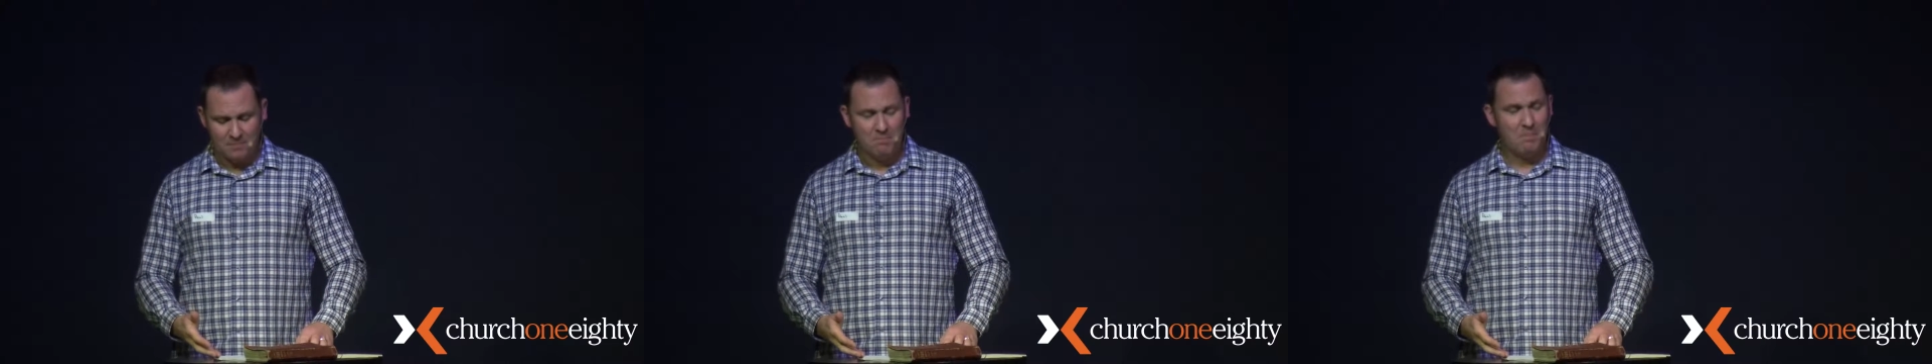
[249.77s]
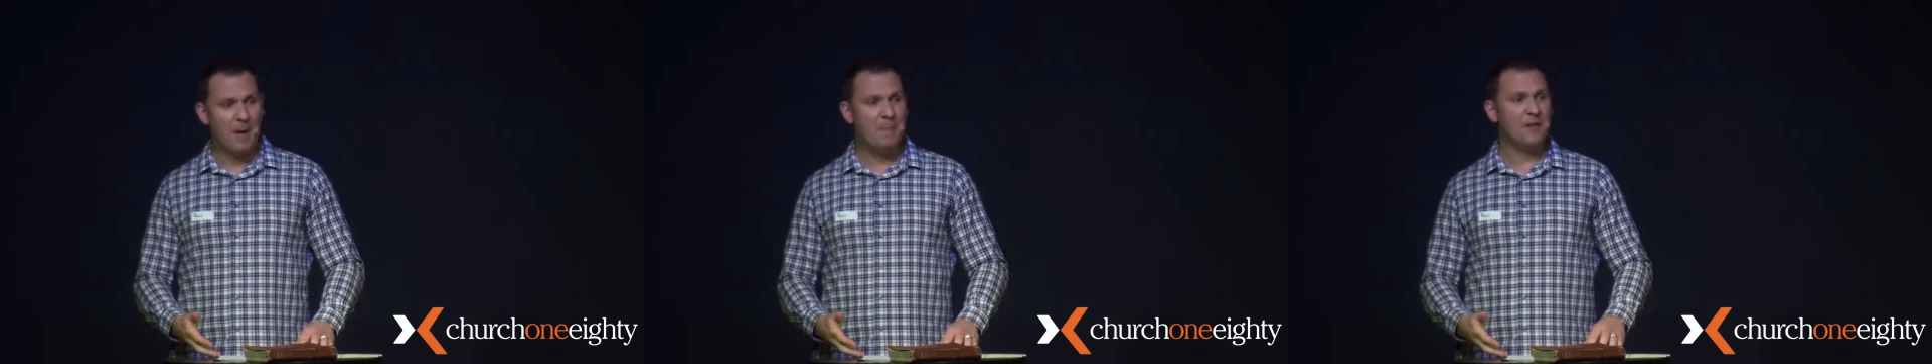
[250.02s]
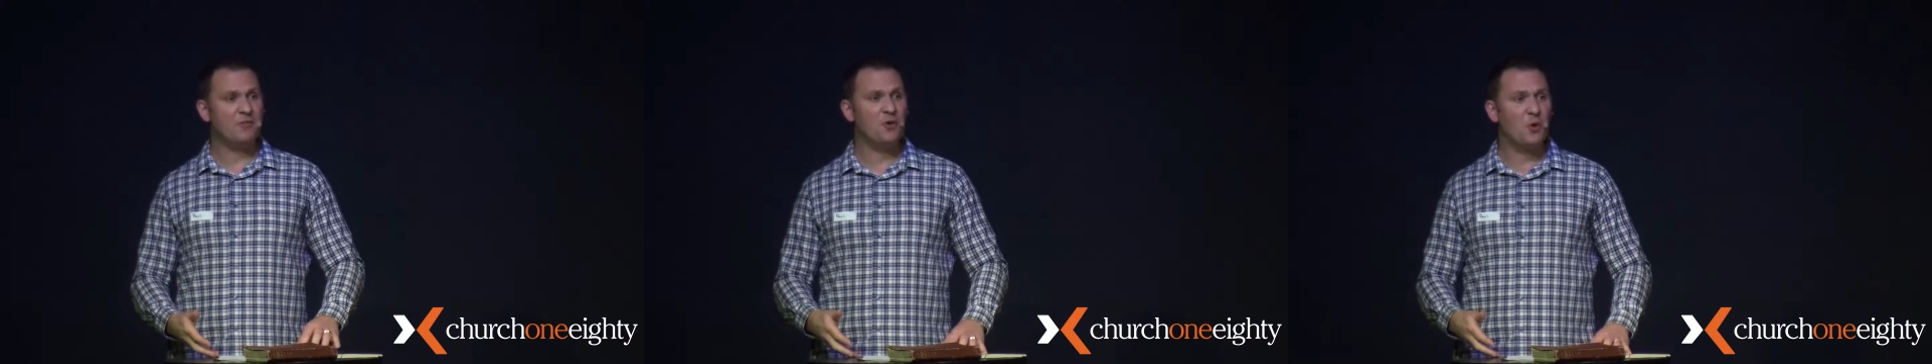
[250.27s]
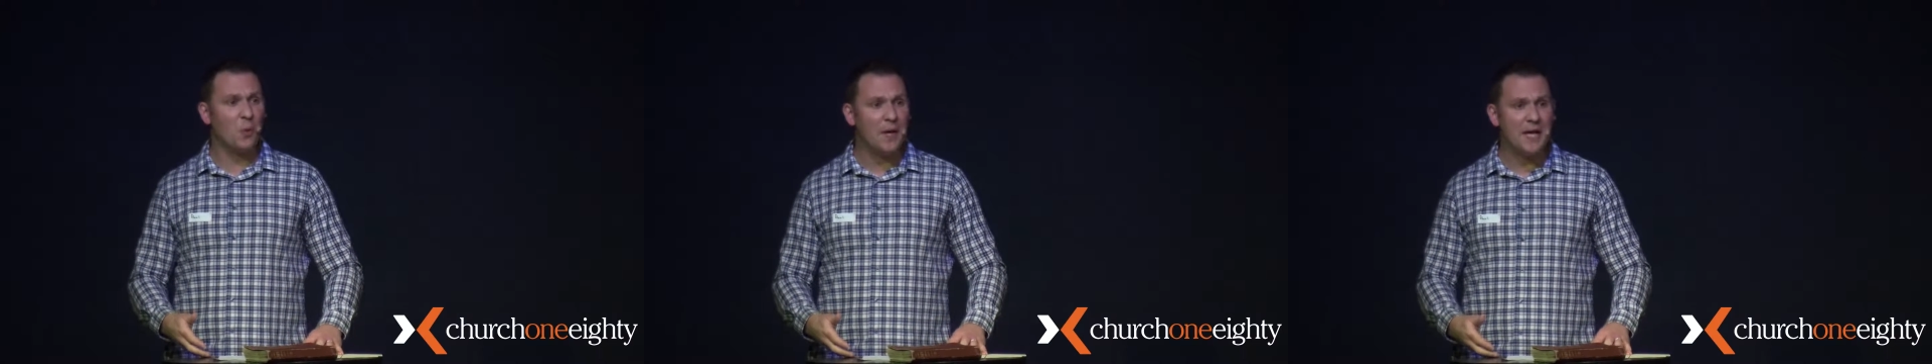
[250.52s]
Maybe it's
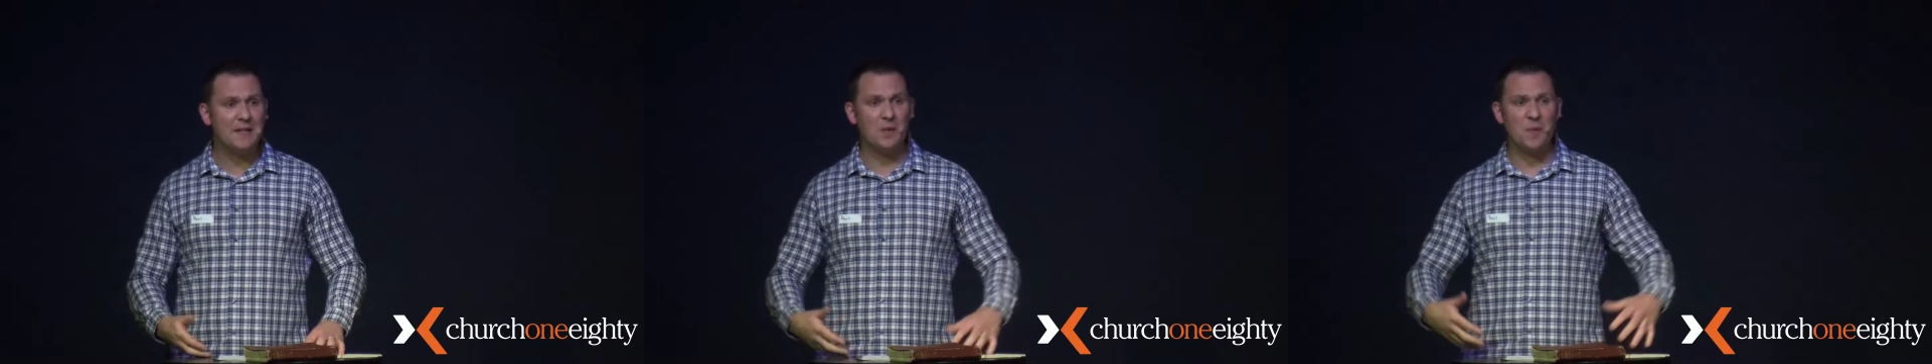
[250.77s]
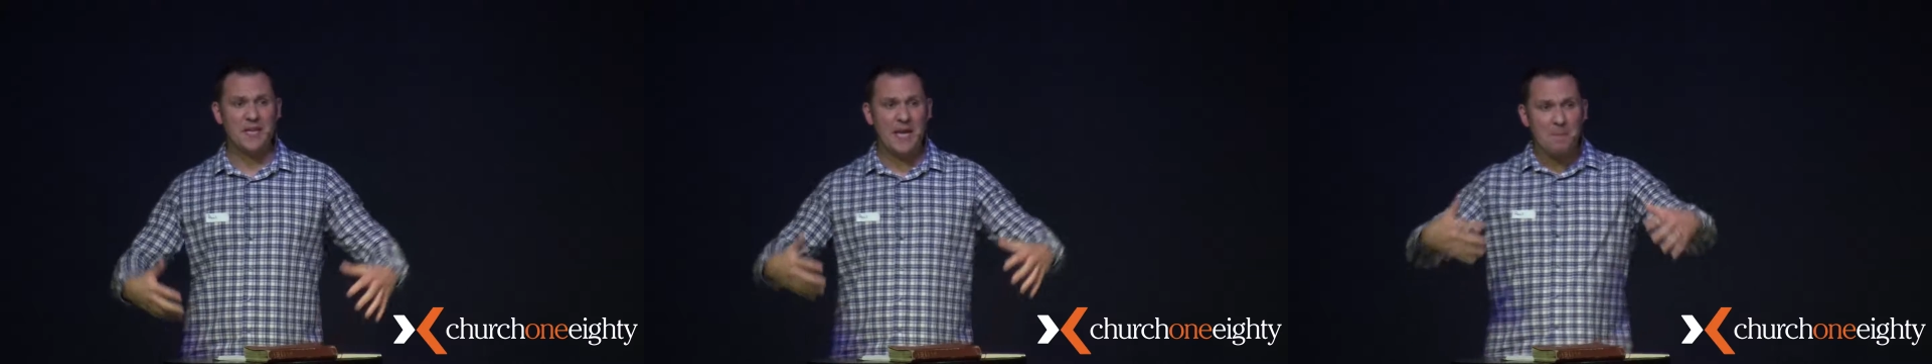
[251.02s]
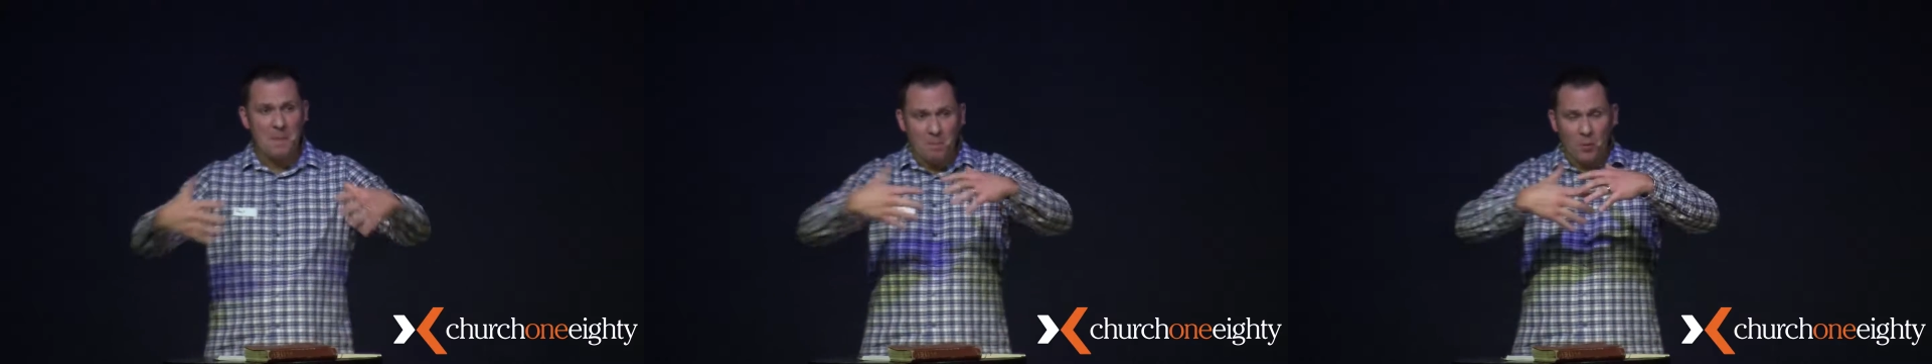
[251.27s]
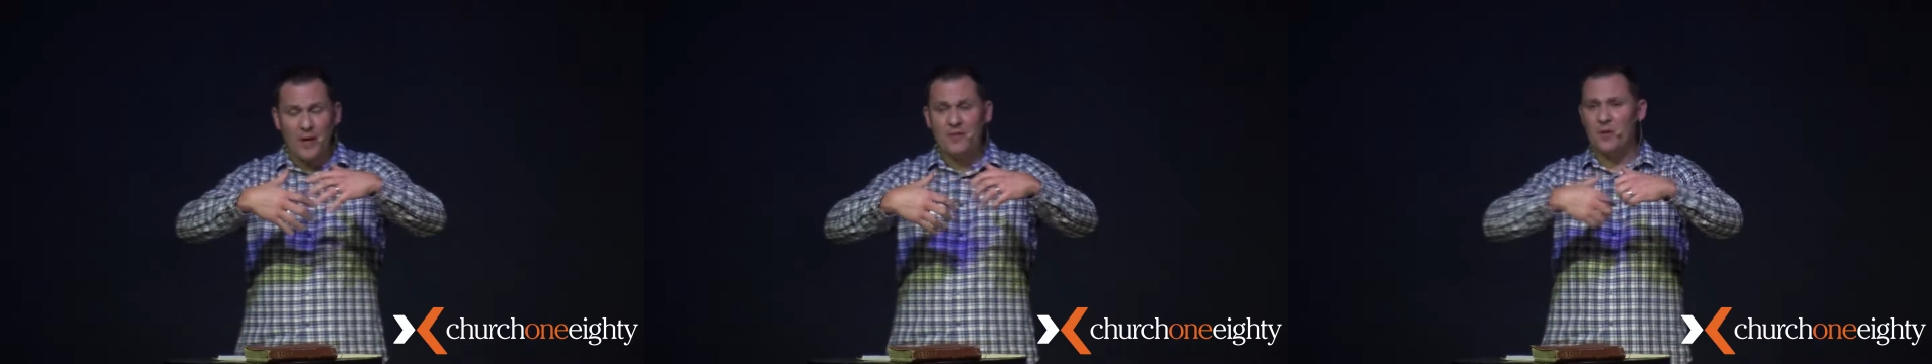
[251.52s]
greed that we keep
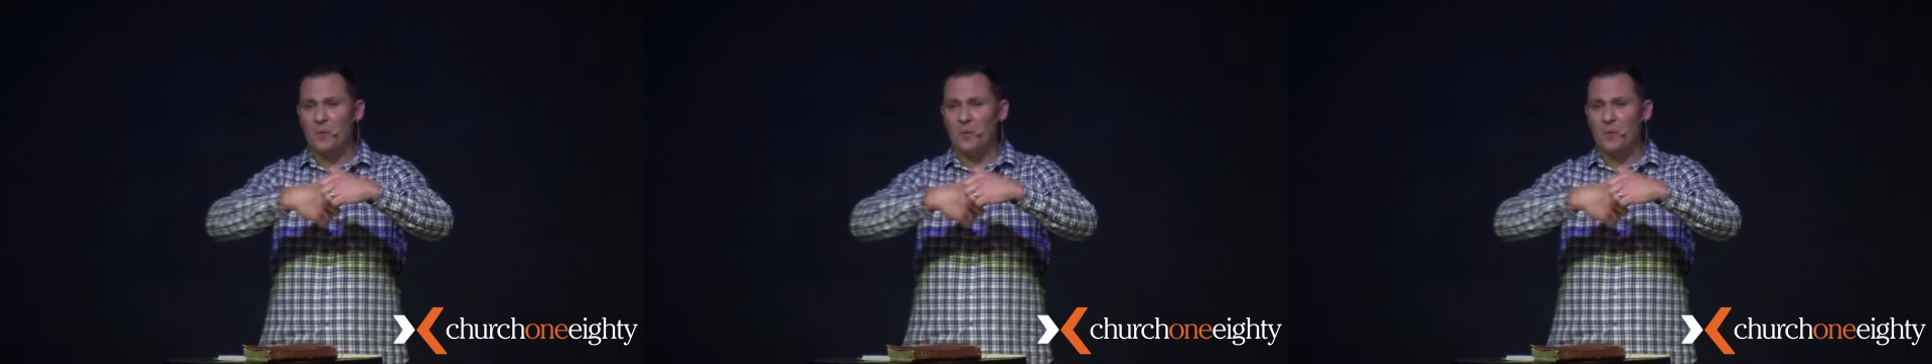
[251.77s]
embracing.